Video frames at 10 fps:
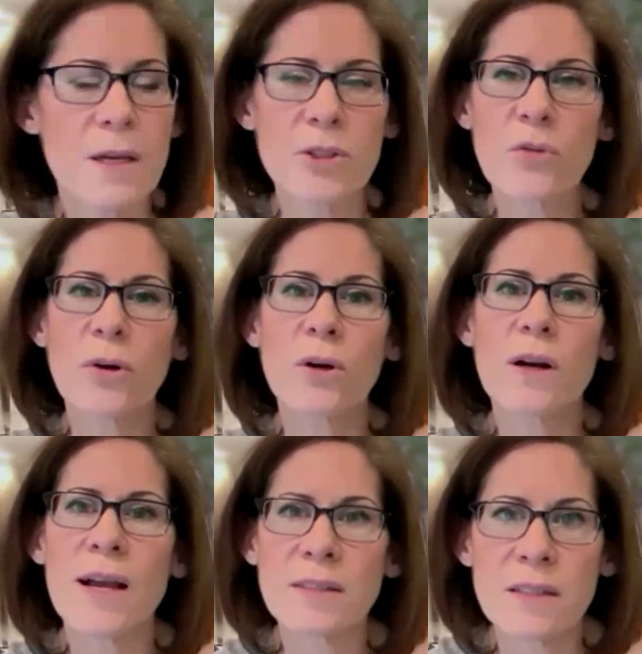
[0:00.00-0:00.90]
So
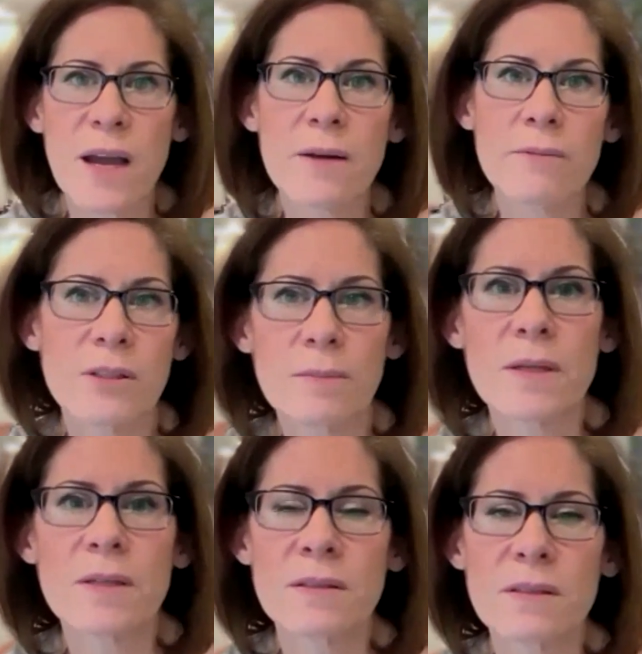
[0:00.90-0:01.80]
for SSI
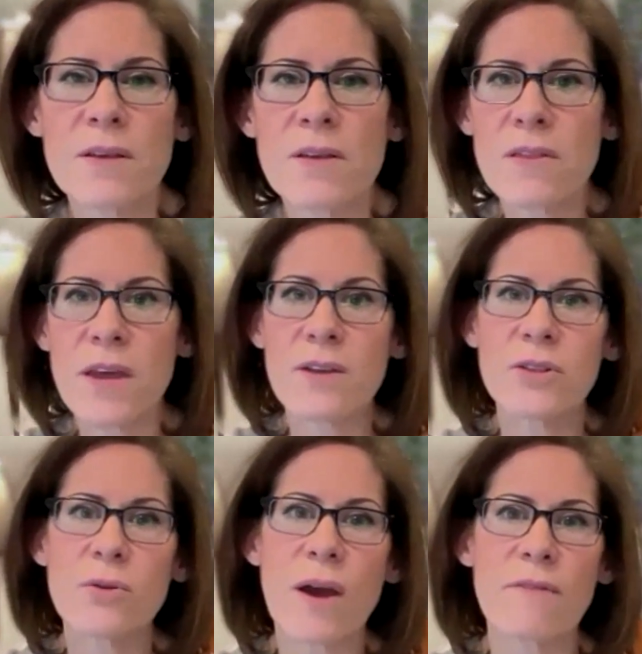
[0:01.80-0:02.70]
recipients, they
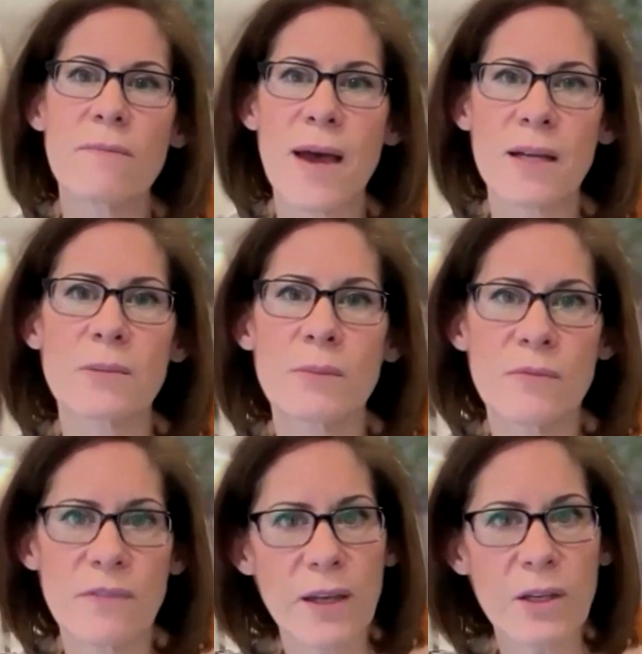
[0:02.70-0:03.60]
do have a
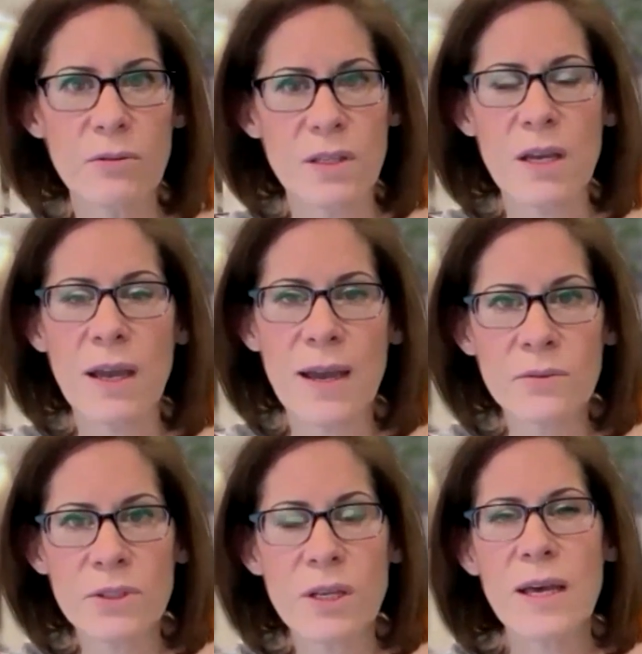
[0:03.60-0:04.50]
maximum value in the
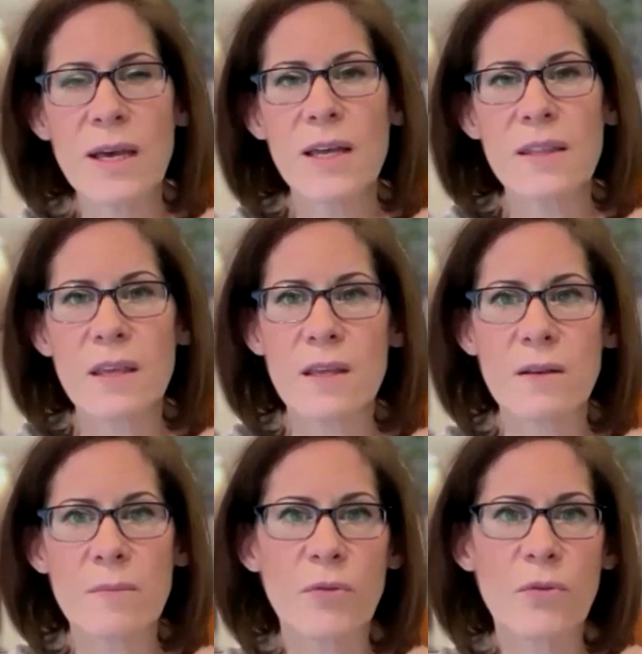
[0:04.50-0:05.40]
account that
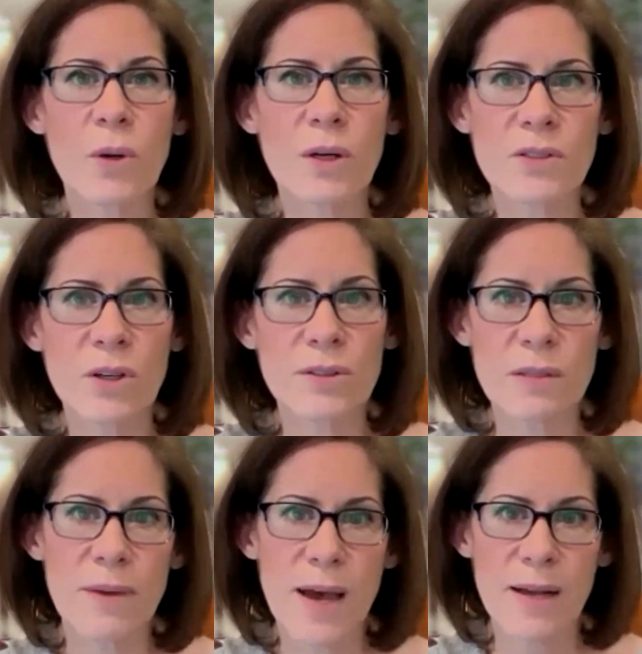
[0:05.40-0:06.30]
before it starts
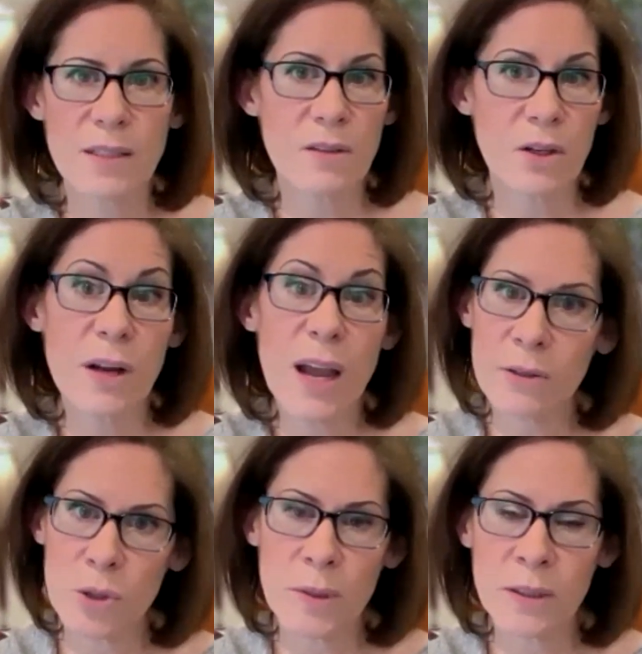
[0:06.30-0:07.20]
impacting their
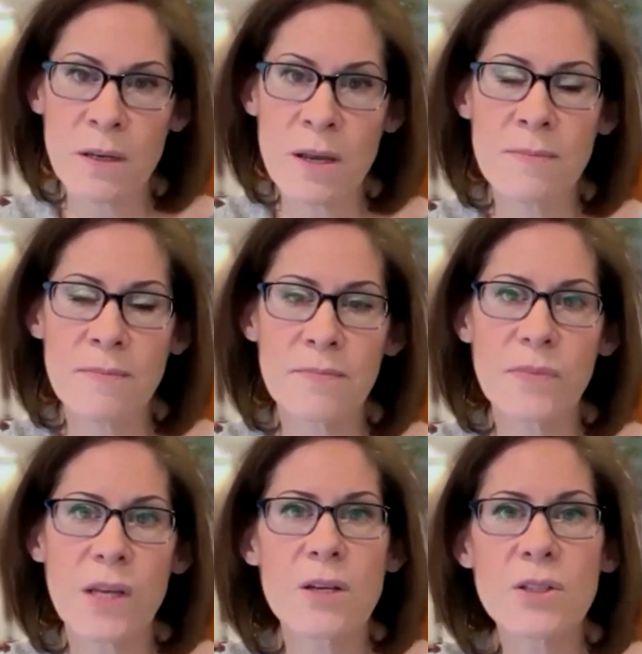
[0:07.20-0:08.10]
eligibility.
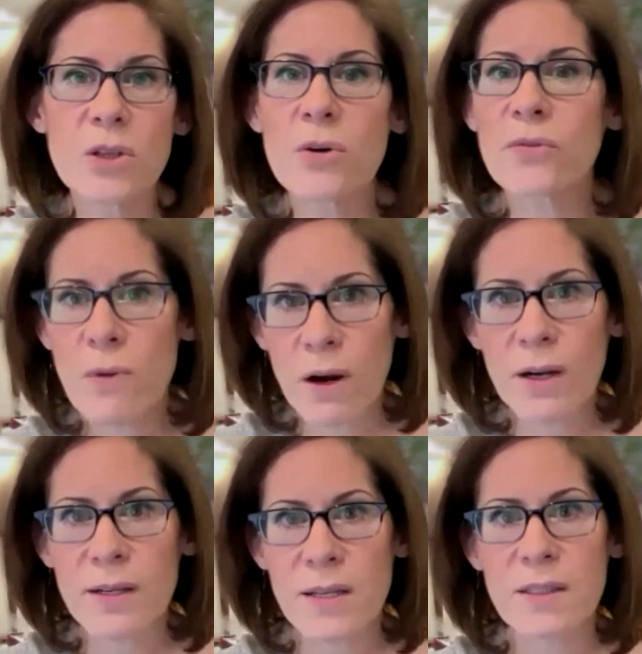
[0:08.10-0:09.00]
So if you are
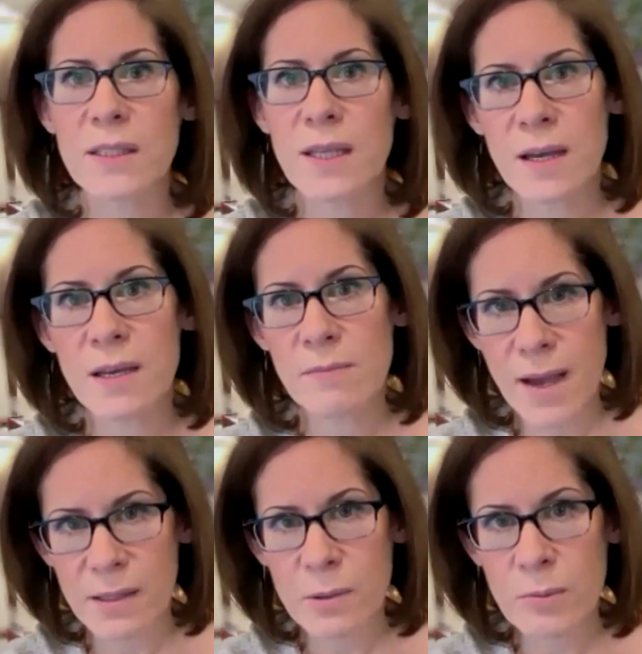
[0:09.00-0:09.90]
on SSI, the
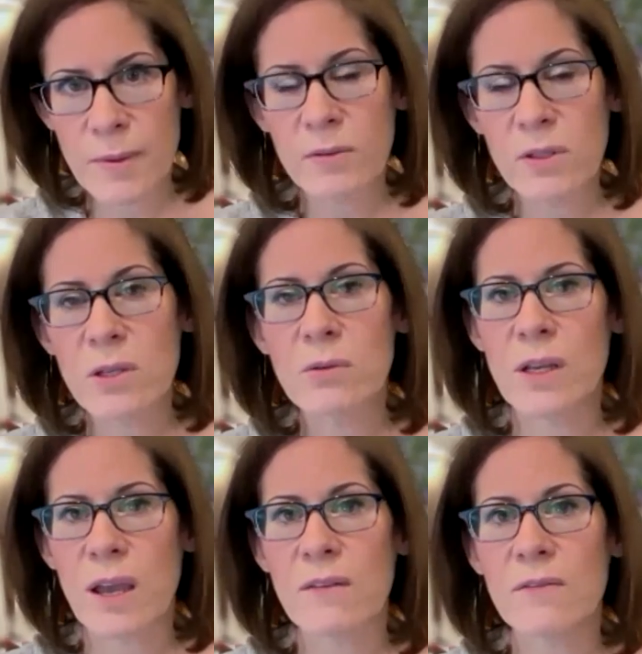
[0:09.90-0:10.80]
maximum amount that you can
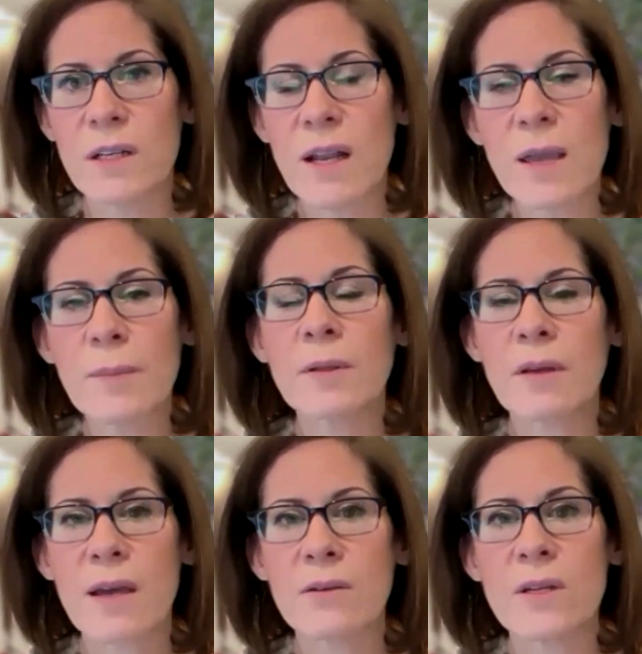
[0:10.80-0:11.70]
have in an ABLE
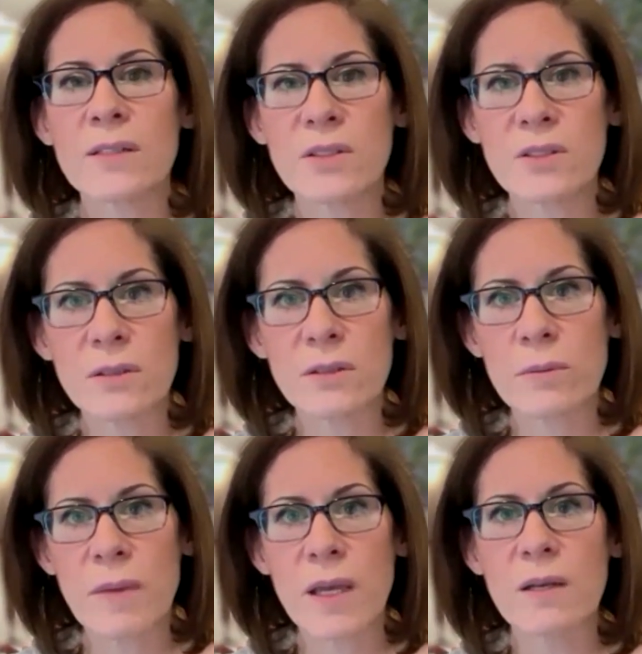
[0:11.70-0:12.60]
account and still
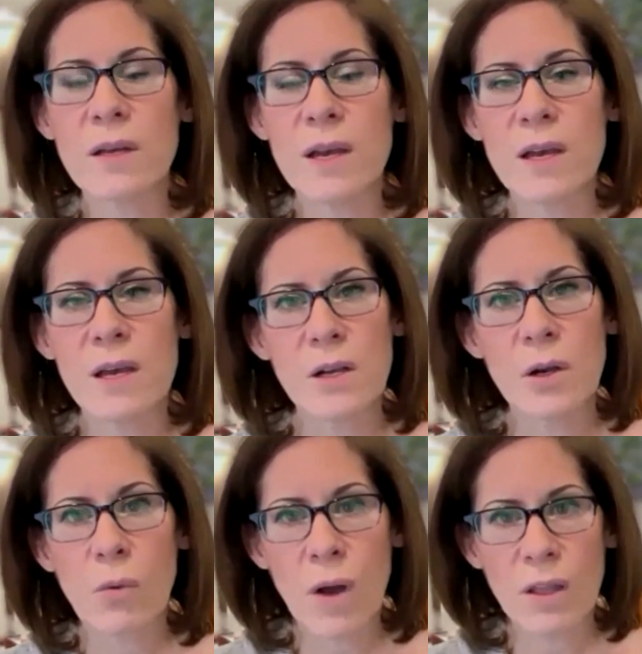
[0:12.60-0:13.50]
remain
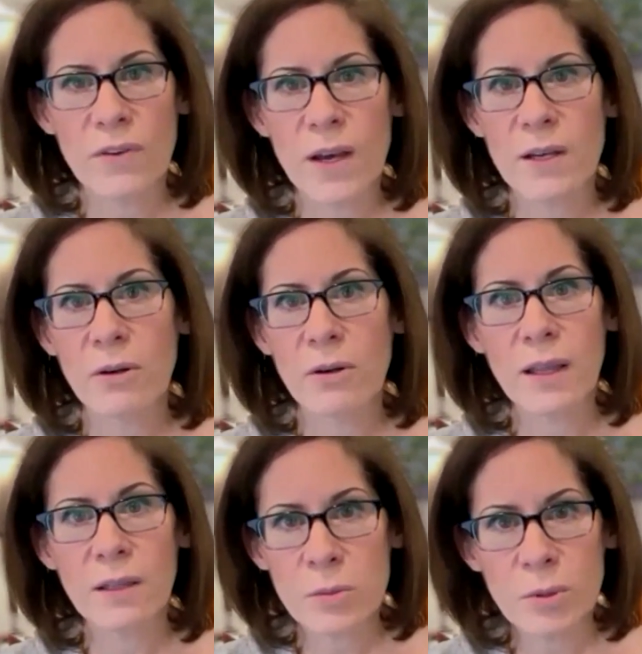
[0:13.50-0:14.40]
qualified or
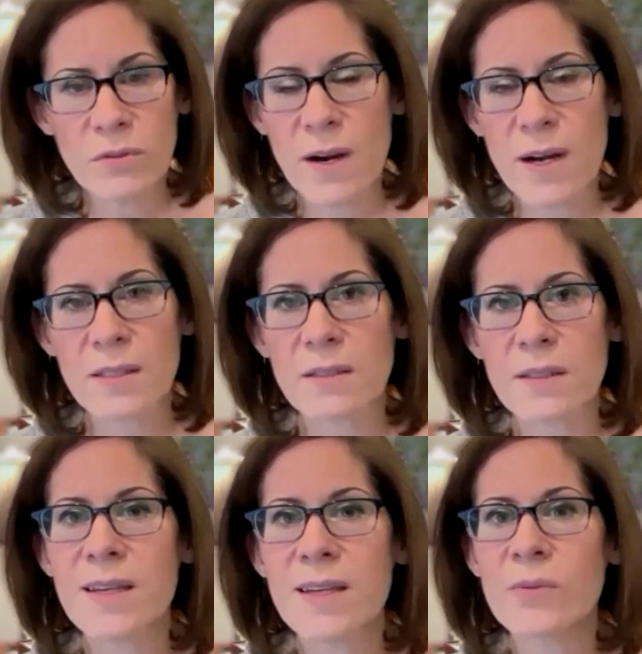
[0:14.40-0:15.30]
eligible for
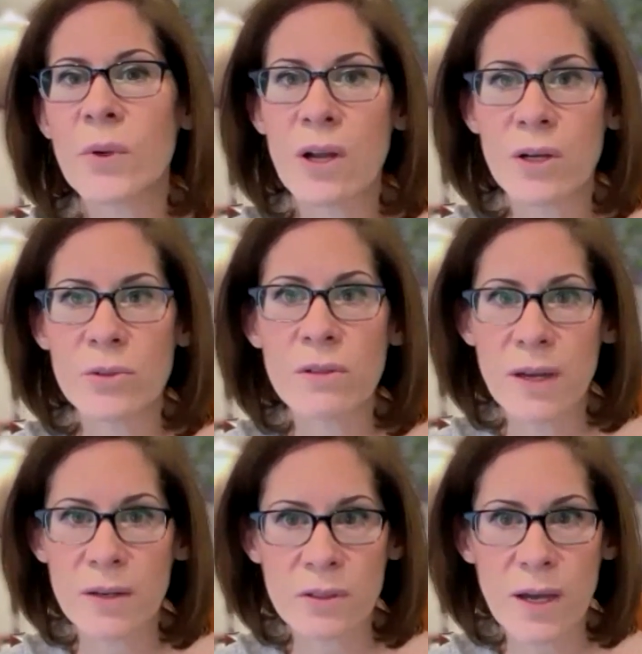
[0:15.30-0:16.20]
SSI is
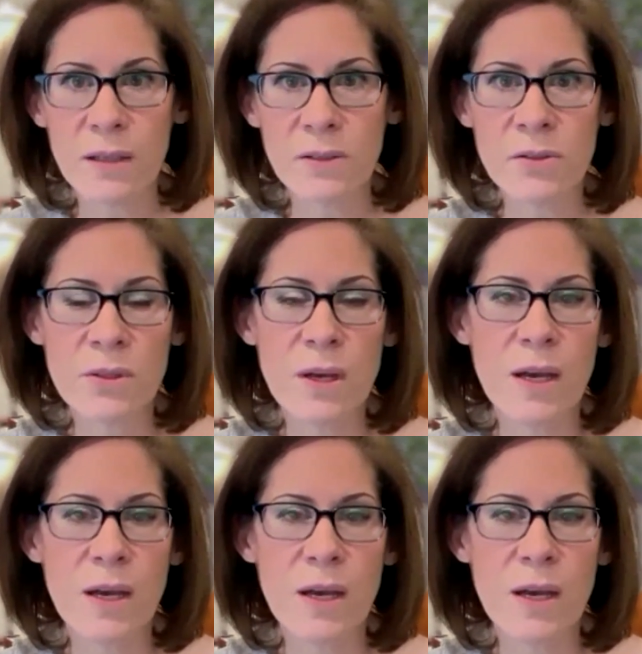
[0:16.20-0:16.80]
$100,000.